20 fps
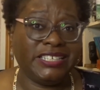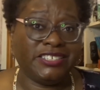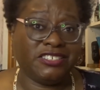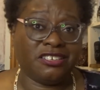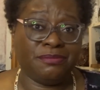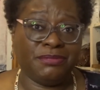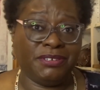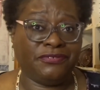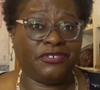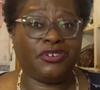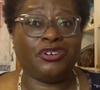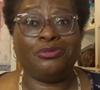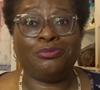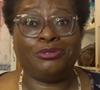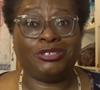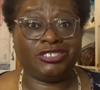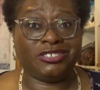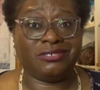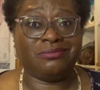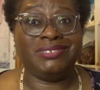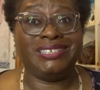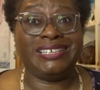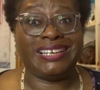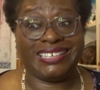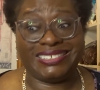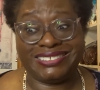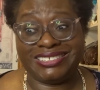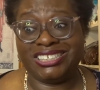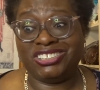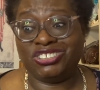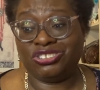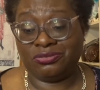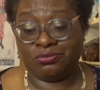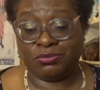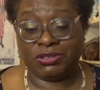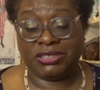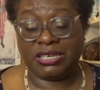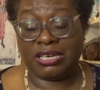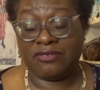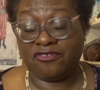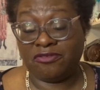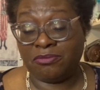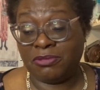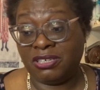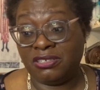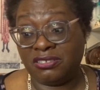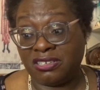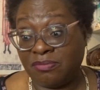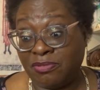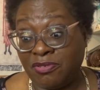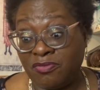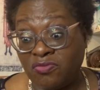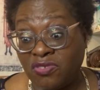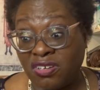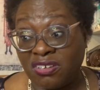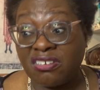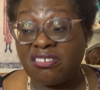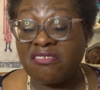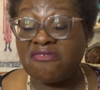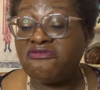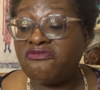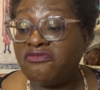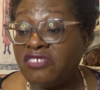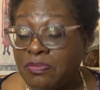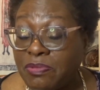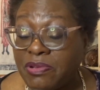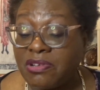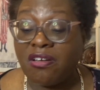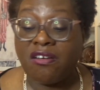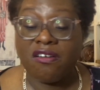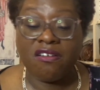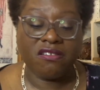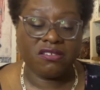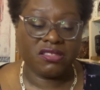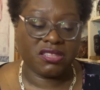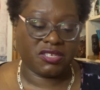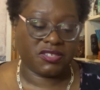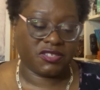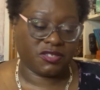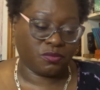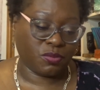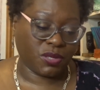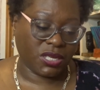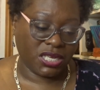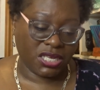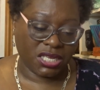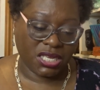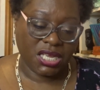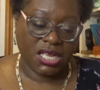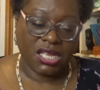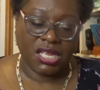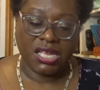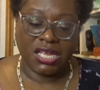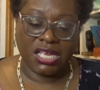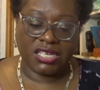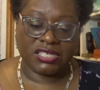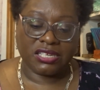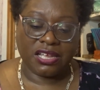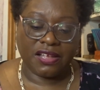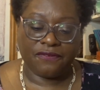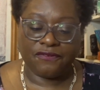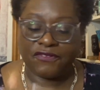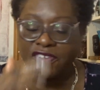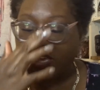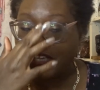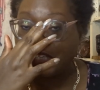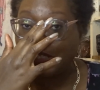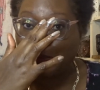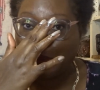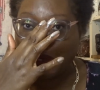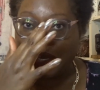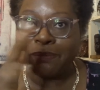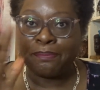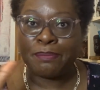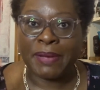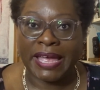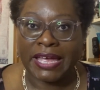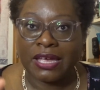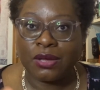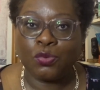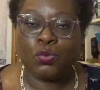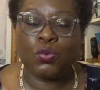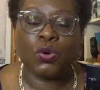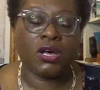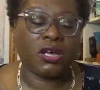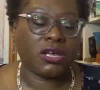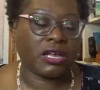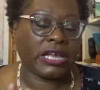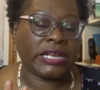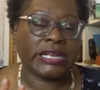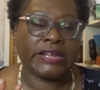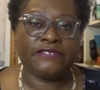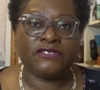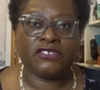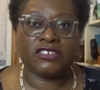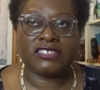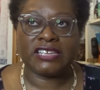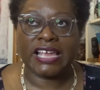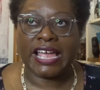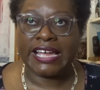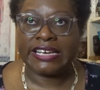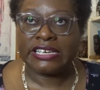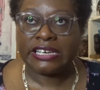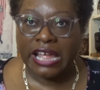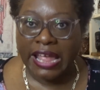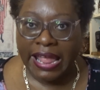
is going to be very much a relaxation weekend for me because I've been working flipping hard this week. It's like first week back at work and I've just had